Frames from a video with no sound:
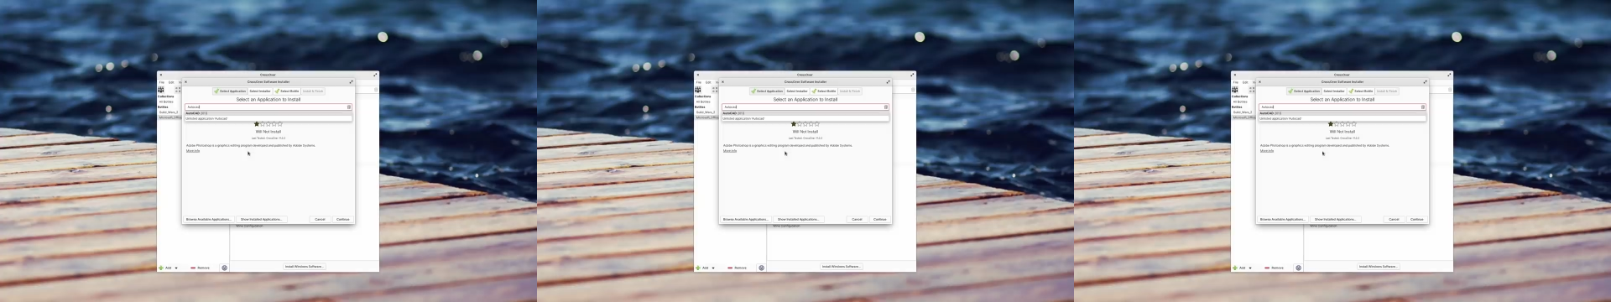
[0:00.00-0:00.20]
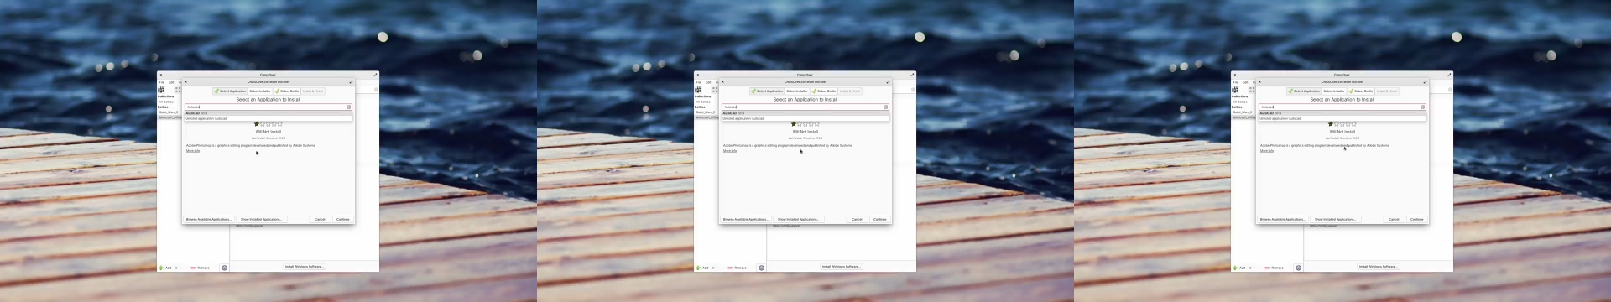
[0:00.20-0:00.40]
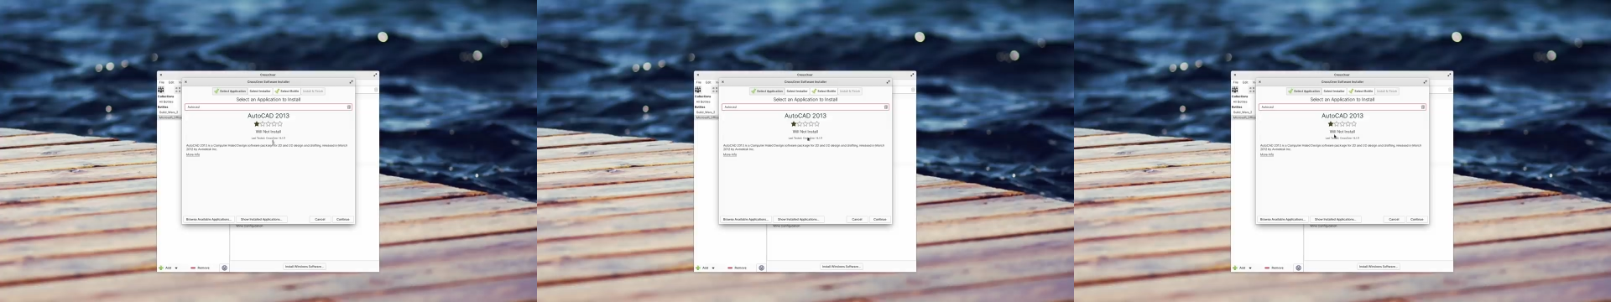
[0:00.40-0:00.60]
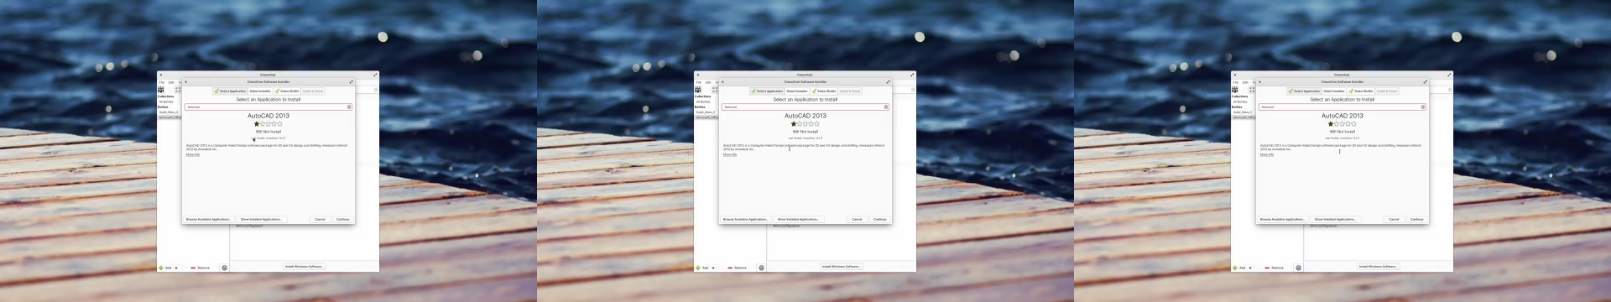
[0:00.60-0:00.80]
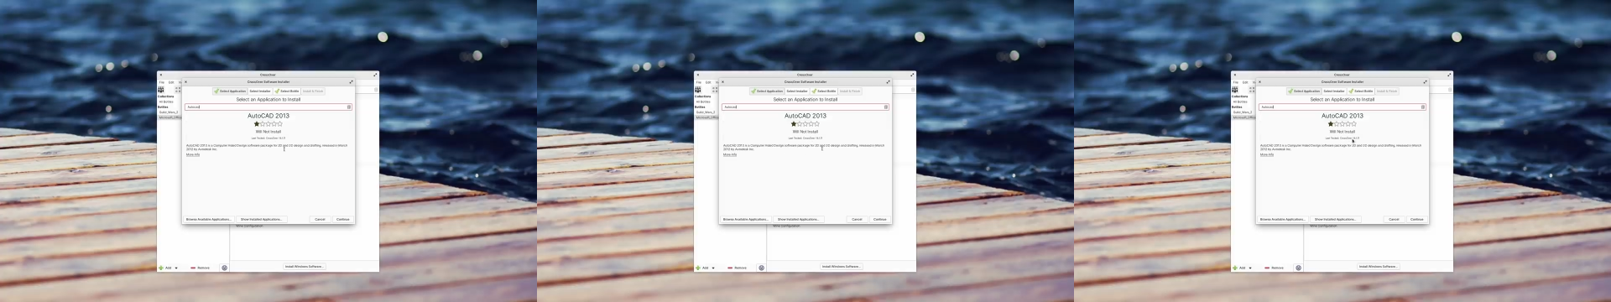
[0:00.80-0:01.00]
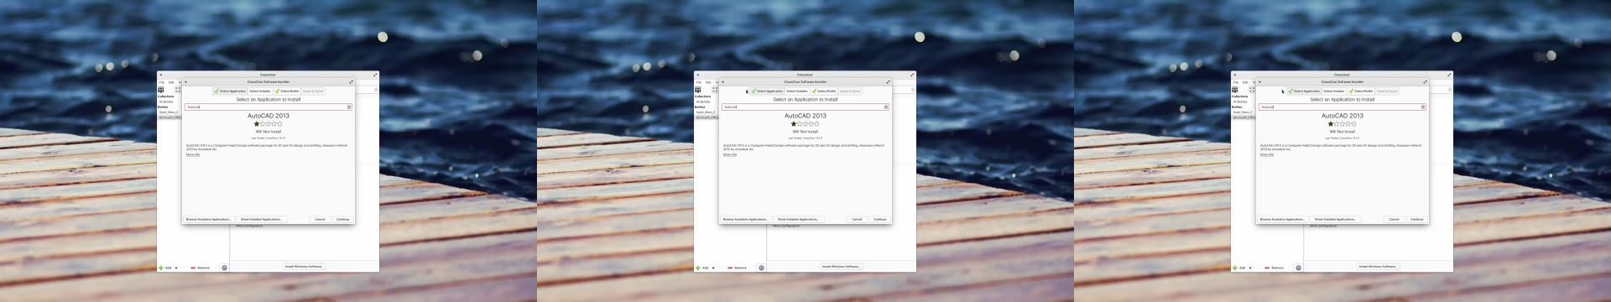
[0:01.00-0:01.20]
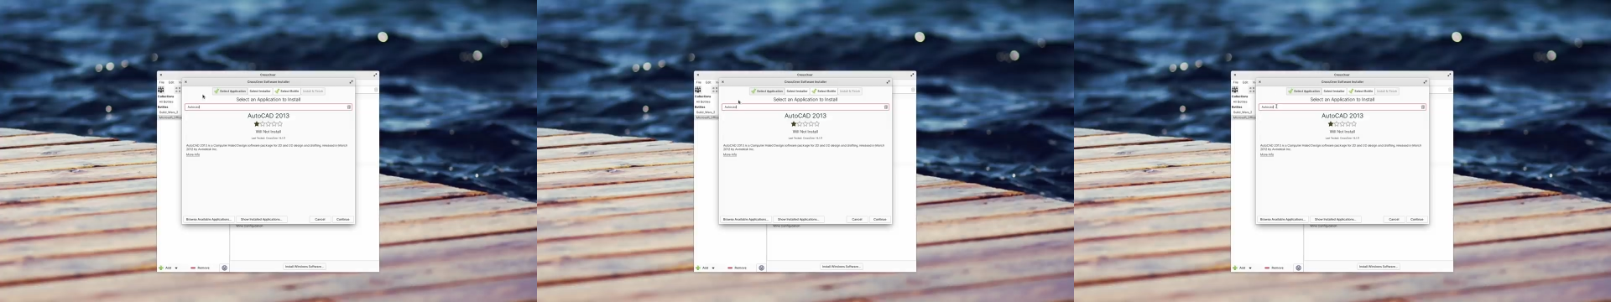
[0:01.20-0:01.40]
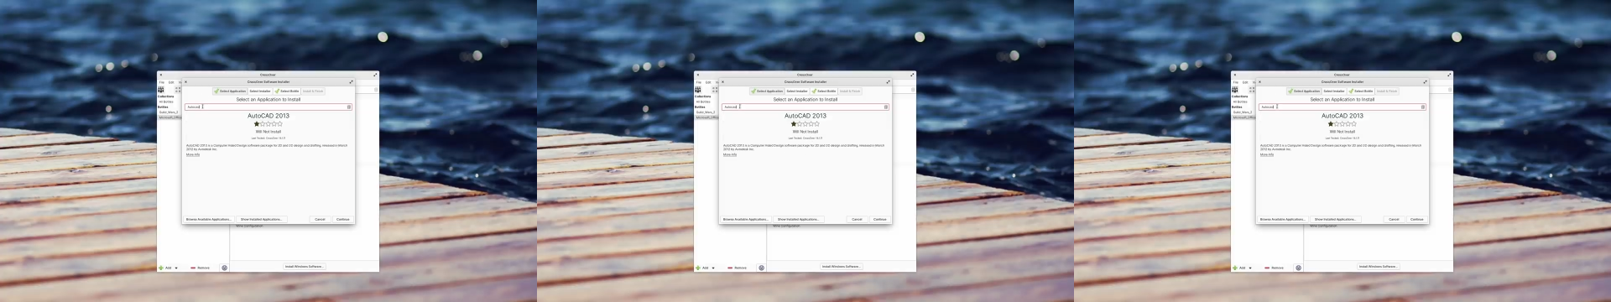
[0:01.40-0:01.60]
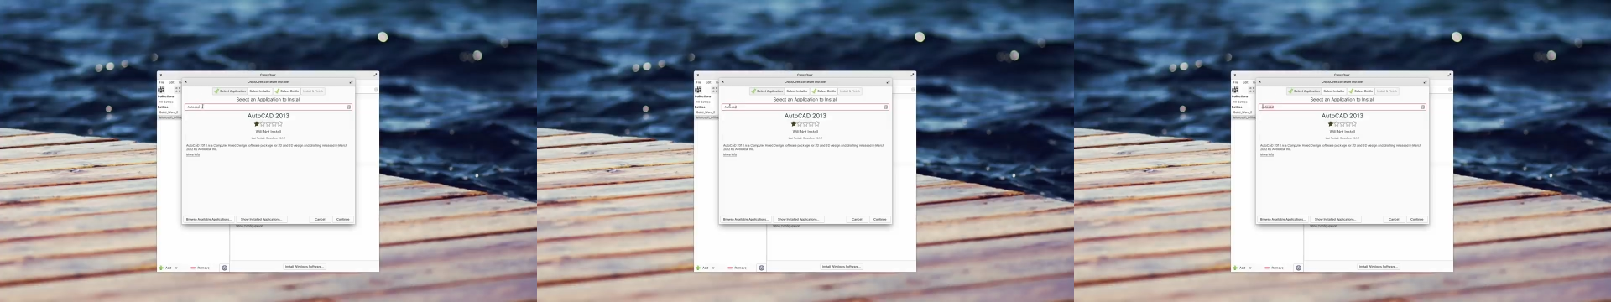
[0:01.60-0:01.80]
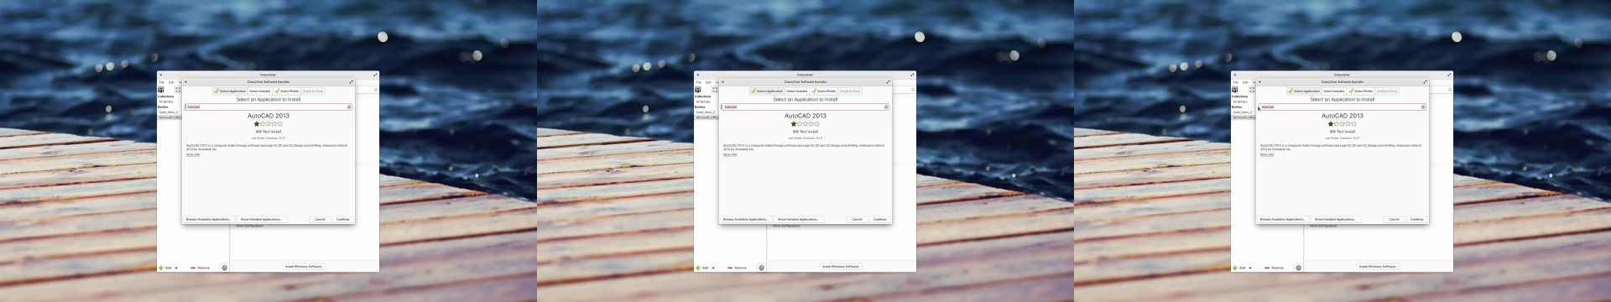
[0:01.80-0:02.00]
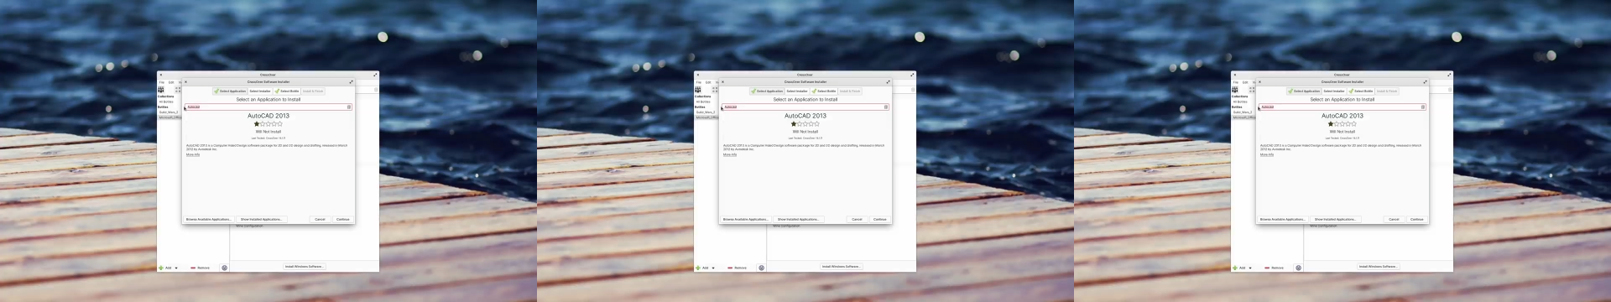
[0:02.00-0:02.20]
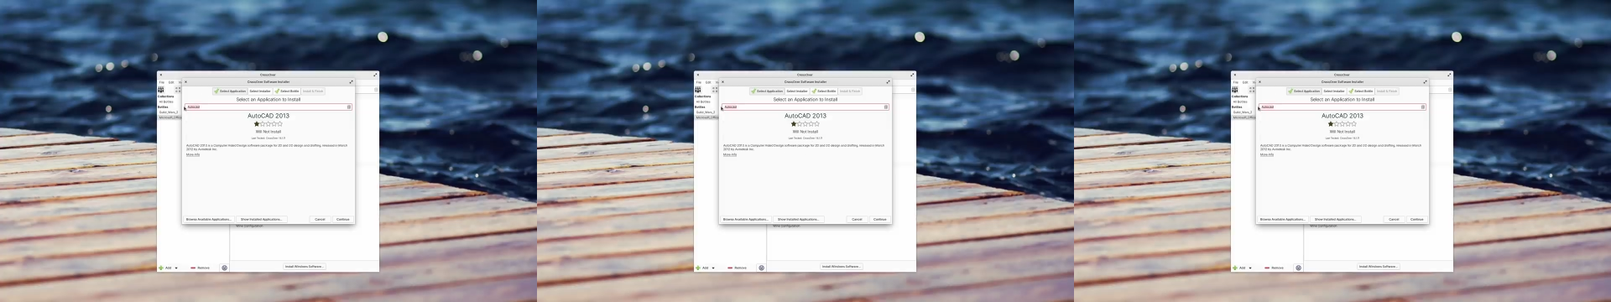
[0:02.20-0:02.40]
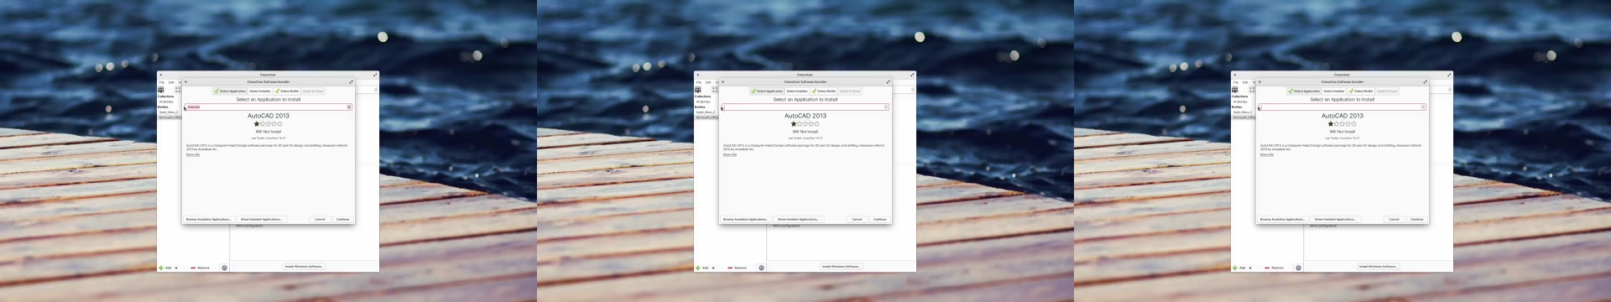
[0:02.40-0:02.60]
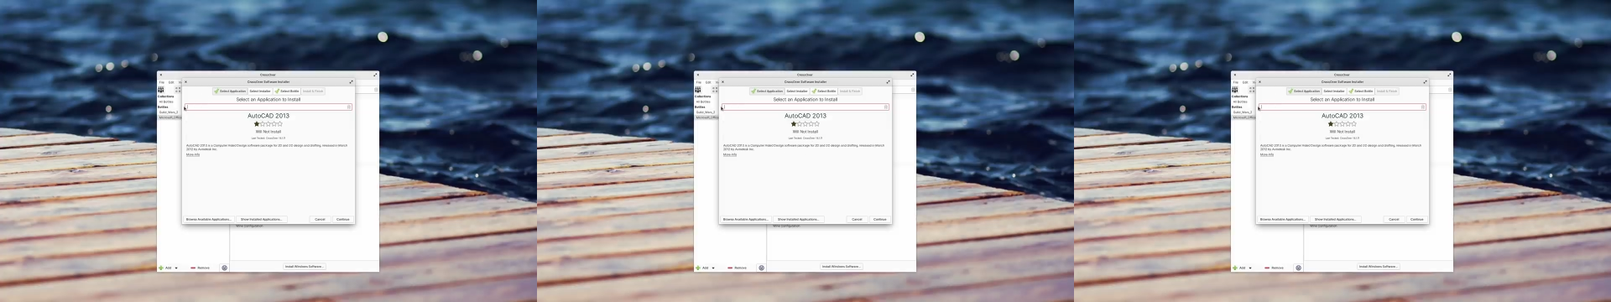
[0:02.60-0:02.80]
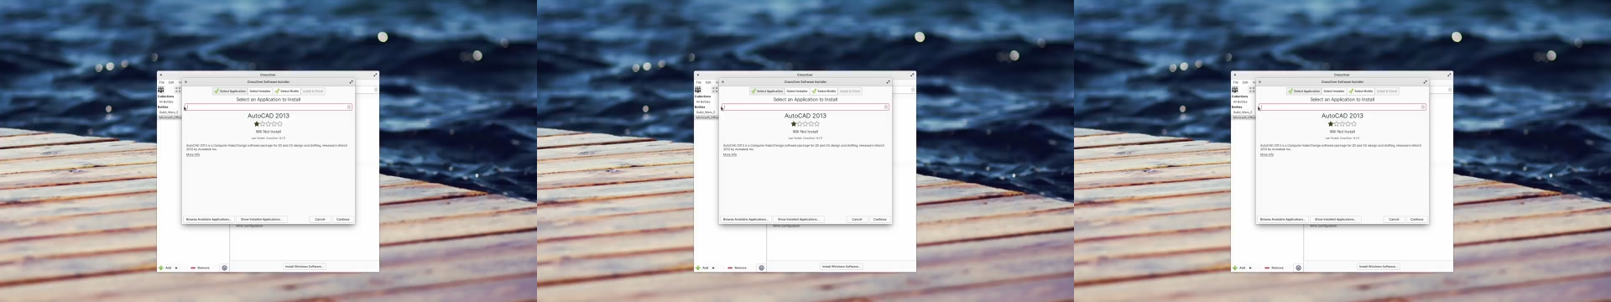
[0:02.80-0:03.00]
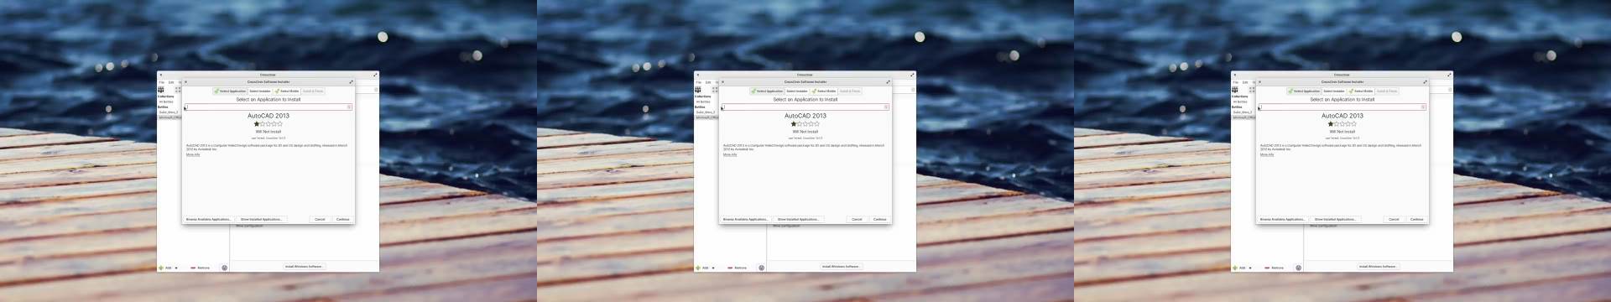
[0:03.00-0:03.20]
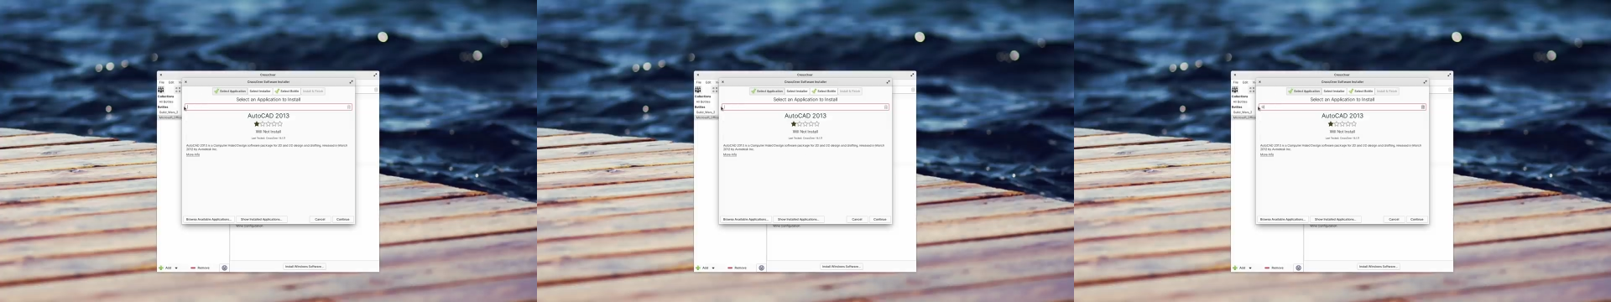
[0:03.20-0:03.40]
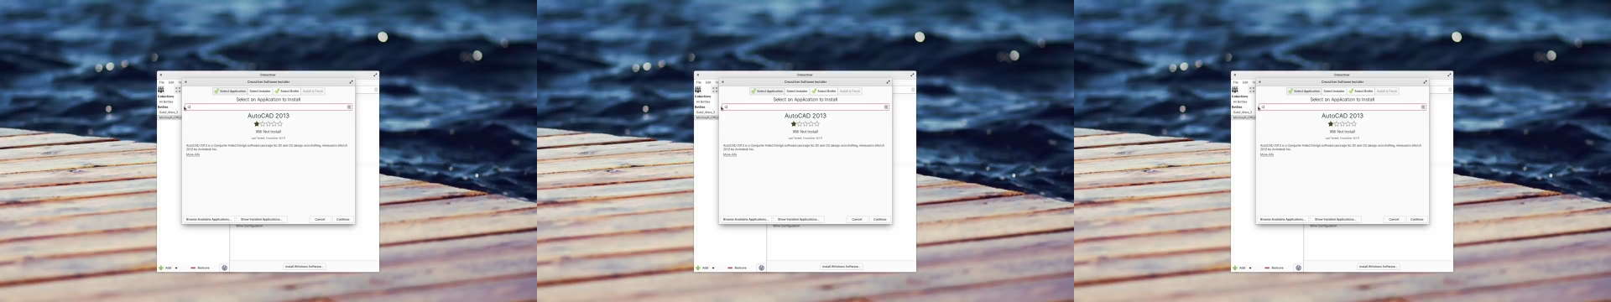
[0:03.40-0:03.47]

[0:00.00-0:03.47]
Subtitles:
No face is visible, so there are no lips to read.